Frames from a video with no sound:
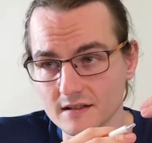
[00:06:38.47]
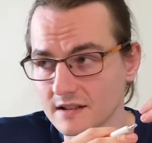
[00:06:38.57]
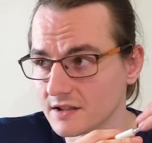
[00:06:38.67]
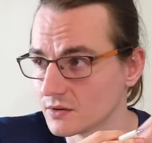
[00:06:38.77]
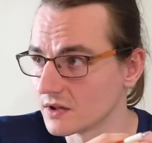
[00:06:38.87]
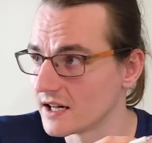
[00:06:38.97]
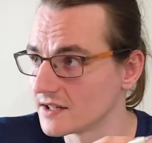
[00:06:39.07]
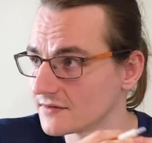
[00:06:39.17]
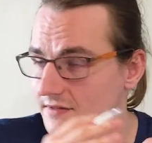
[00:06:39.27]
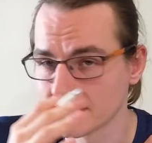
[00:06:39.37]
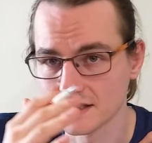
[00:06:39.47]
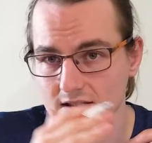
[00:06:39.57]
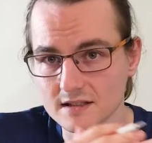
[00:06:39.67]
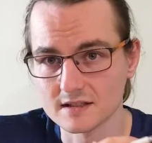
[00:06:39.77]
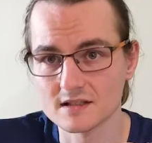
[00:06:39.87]
you will have like
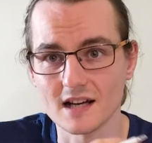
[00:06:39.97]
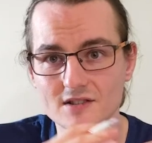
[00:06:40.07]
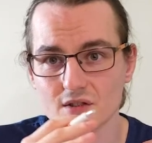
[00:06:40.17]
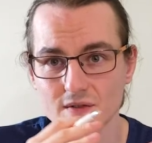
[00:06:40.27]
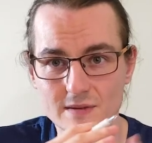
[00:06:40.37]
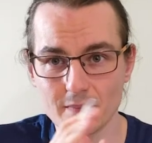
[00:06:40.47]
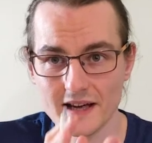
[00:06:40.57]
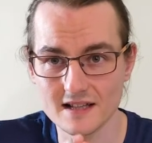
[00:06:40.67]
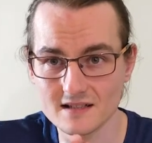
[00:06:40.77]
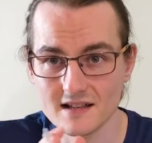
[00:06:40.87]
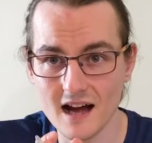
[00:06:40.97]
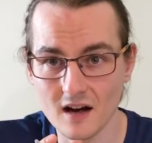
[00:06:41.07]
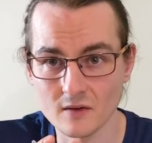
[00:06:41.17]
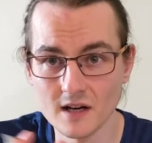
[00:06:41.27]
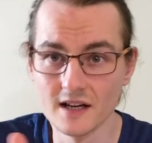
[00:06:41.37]
tons of space
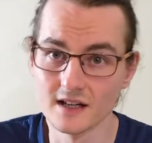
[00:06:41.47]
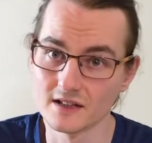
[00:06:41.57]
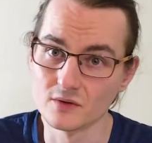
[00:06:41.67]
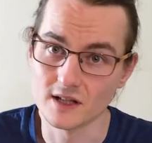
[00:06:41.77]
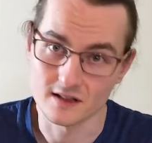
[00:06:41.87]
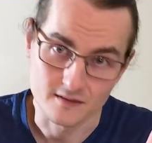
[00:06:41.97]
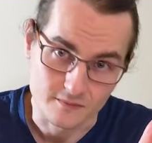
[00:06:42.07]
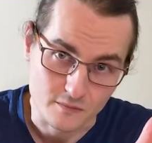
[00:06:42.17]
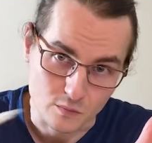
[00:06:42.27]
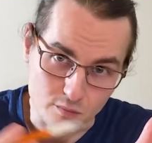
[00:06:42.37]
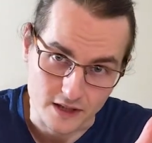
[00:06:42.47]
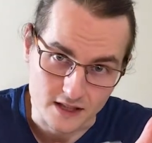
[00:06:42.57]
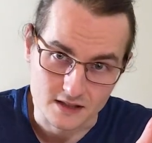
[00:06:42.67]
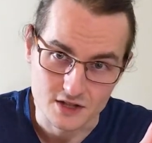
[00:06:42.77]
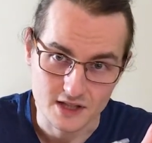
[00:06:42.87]
down. You can
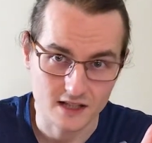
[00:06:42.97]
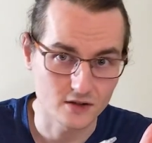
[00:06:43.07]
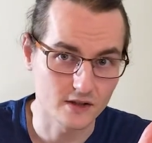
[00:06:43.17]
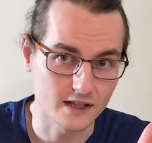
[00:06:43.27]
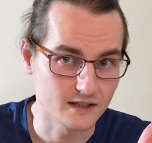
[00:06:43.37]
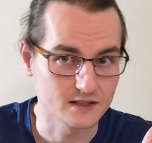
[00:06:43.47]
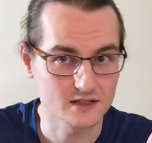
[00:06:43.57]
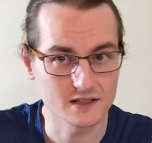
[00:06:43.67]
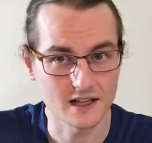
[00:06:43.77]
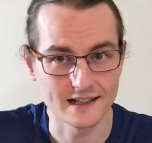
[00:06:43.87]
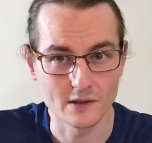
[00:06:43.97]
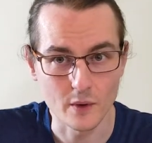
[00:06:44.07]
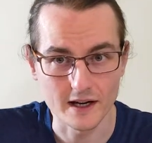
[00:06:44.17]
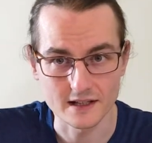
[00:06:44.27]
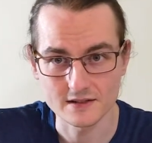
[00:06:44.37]
bring the shadow
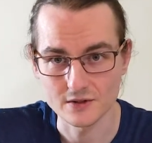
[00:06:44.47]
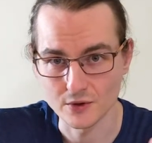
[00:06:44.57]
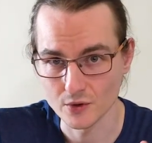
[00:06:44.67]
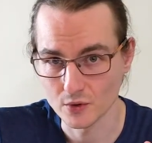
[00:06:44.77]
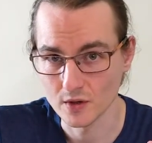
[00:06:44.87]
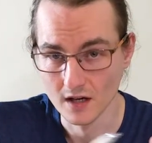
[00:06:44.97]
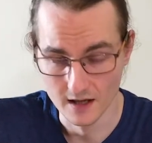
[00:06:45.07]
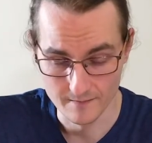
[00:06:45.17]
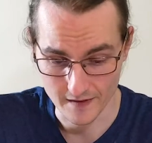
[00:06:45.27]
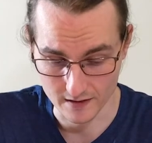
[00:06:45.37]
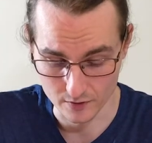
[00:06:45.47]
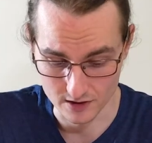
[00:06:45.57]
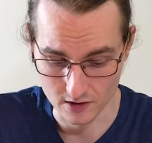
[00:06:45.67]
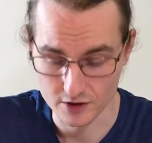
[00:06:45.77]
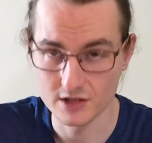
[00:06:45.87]
anyway, so that
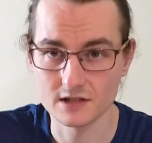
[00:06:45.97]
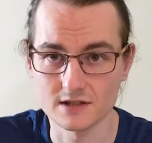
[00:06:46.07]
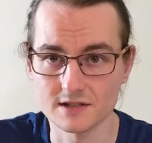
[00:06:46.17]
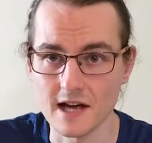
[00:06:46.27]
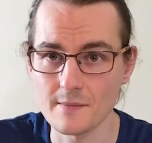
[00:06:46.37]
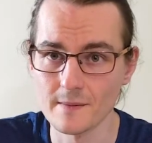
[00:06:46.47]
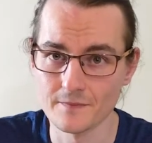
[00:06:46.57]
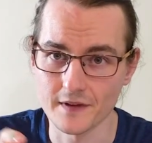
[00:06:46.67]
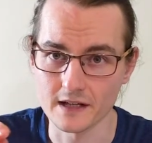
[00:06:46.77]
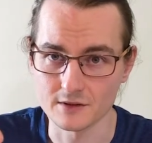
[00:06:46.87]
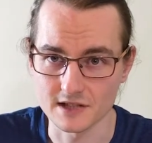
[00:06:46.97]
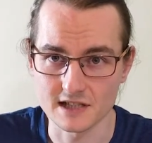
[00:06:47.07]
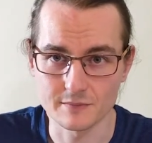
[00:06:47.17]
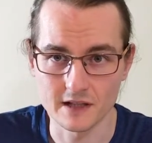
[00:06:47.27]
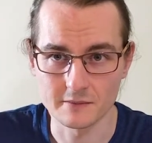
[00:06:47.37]
was a logical step. And I was
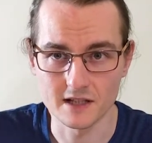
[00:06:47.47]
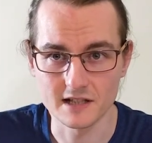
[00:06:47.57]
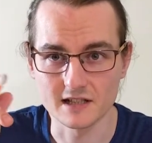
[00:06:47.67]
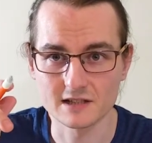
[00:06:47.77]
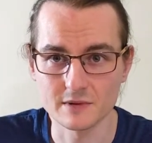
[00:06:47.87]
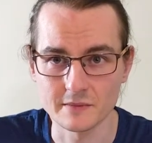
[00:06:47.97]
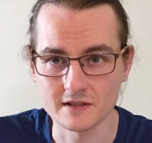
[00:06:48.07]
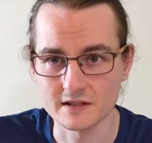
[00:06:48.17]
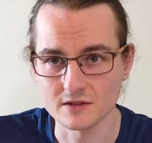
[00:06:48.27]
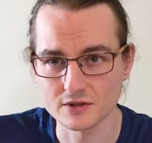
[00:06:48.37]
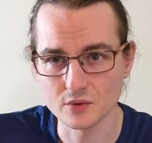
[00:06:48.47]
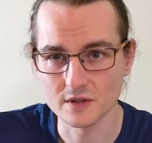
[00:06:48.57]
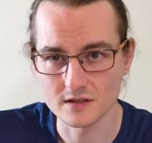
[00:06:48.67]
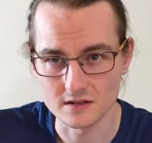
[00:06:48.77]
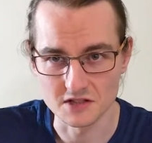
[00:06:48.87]
experimenting also
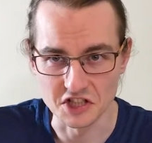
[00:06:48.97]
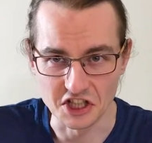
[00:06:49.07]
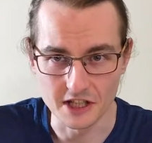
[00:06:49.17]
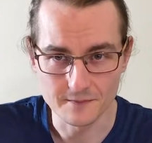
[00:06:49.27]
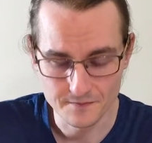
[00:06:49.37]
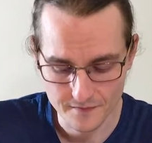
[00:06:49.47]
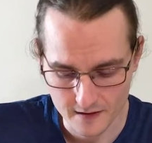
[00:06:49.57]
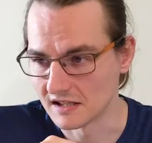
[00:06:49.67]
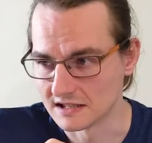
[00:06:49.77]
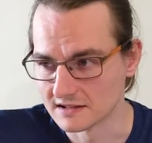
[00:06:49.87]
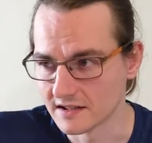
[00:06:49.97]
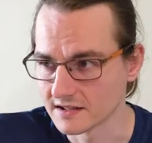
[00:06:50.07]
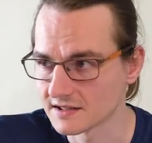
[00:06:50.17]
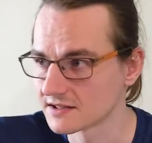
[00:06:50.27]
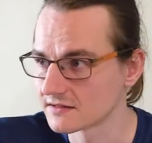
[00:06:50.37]
with knee, and
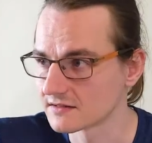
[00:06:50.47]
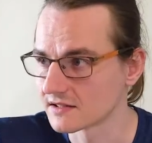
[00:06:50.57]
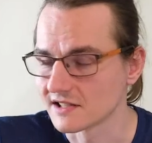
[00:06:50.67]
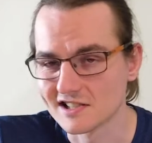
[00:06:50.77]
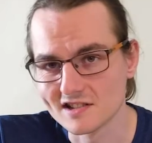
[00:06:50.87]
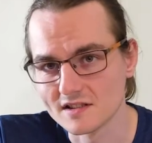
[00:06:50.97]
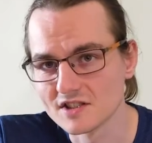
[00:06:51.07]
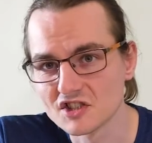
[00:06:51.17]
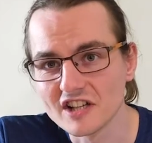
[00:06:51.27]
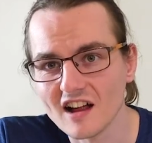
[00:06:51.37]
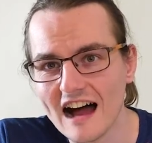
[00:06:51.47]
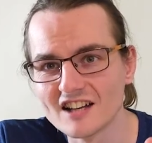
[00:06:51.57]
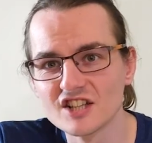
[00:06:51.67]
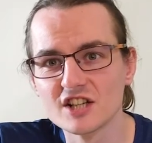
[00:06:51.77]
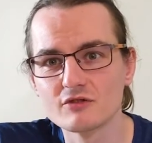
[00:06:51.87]
that's still
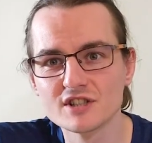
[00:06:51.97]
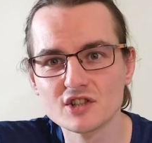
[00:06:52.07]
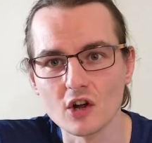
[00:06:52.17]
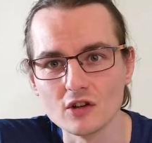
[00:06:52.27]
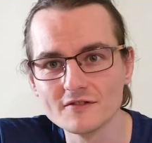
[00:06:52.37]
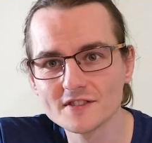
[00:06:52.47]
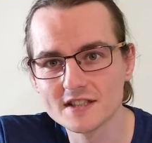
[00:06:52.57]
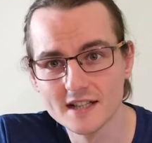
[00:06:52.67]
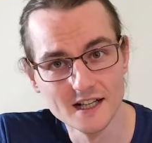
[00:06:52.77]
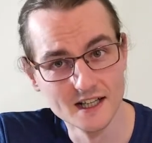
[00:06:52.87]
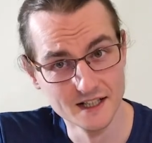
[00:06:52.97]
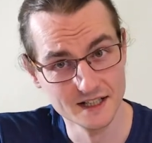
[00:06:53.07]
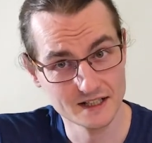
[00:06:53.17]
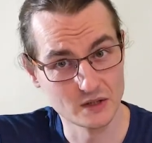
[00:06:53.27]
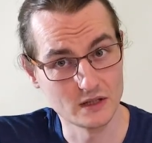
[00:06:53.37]
unresolved,
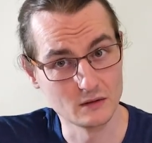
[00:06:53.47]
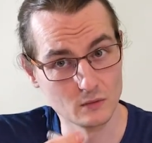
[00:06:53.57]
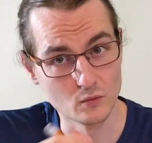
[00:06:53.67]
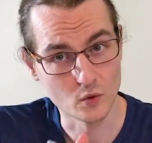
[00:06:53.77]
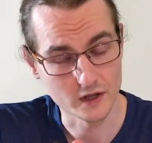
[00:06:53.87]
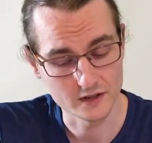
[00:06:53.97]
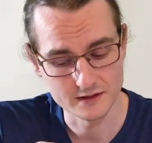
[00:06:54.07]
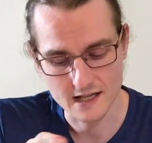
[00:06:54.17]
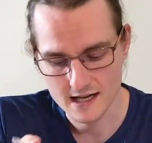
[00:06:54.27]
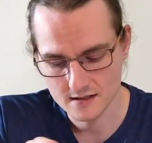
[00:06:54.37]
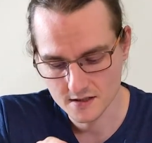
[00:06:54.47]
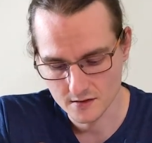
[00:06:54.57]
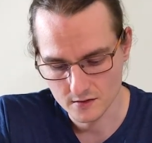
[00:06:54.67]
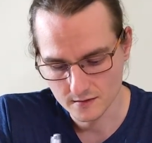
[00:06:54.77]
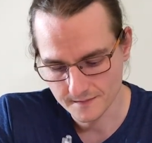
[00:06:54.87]
so I'll work on that
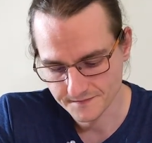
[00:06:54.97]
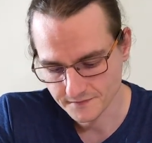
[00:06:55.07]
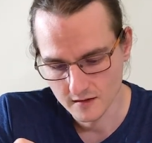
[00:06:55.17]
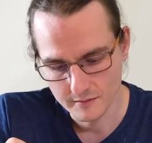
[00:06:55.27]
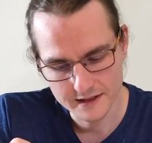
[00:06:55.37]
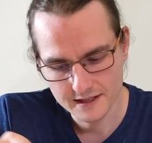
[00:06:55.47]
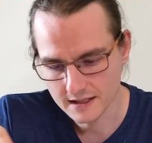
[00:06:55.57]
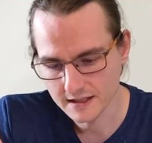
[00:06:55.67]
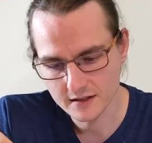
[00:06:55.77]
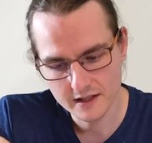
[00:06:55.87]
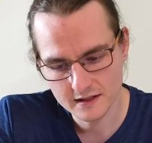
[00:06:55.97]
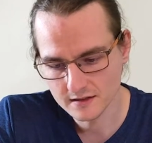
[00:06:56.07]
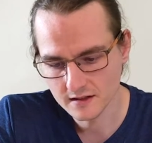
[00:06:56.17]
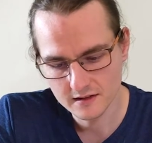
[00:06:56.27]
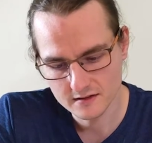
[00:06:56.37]
too. Basically you
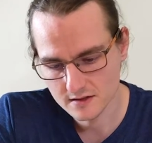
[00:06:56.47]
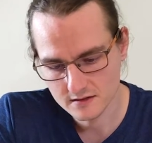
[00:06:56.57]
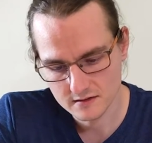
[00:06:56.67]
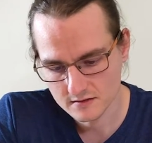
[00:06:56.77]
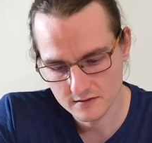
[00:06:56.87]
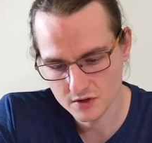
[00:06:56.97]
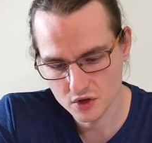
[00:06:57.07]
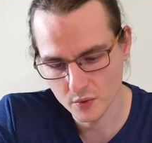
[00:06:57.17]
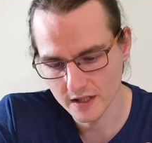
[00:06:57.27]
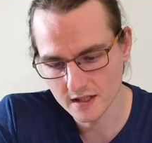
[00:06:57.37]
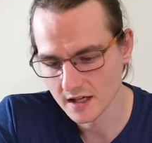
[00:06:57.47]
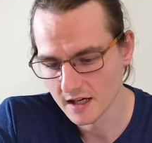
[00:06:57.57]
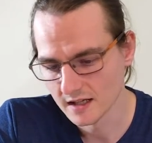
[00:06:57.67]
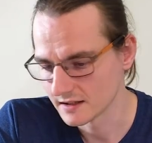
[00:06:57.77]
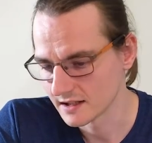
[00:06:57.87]
can tweak
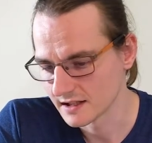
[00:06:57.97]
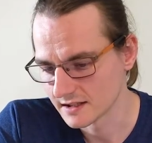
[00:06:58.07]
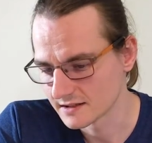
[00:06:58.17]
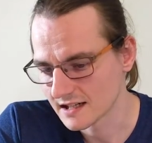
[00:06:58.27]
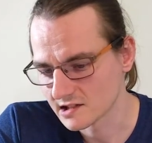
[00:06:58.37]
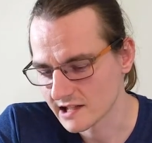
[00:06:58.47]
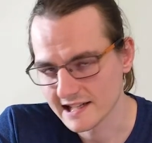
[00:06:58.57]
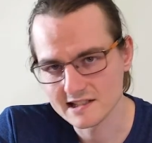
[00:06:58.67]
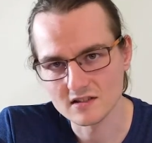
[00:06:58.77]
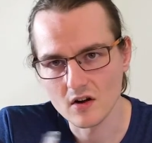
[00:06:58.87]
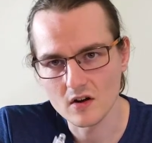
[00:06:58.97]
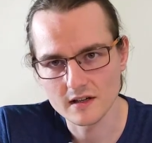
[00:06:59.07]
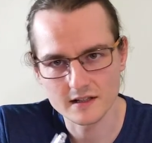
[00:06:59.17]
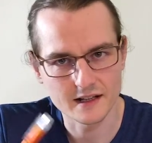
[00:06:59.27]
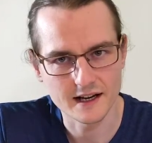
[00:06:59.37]
the standard S-Log
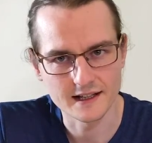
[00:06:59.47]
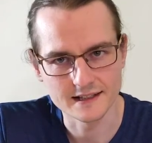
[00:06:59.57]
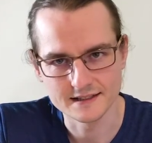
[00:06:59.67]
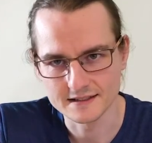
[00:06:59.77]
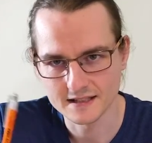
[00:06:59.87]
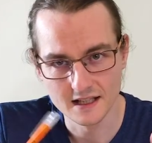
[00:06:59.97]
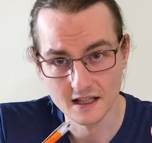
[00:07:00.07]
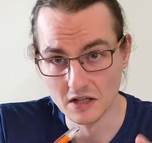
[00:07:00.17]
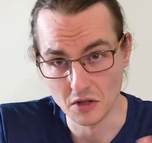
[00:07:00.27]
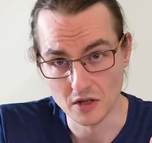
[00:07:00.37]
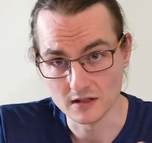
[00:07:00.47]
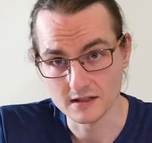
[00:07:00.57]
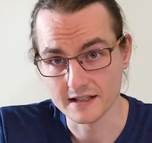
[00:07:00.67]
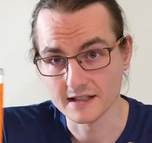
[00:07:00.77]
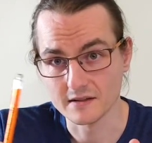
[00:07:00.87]
and
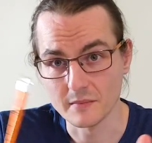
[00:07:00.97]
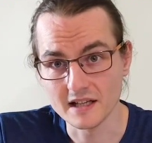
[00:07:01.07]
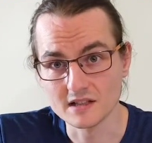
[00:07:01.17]
like make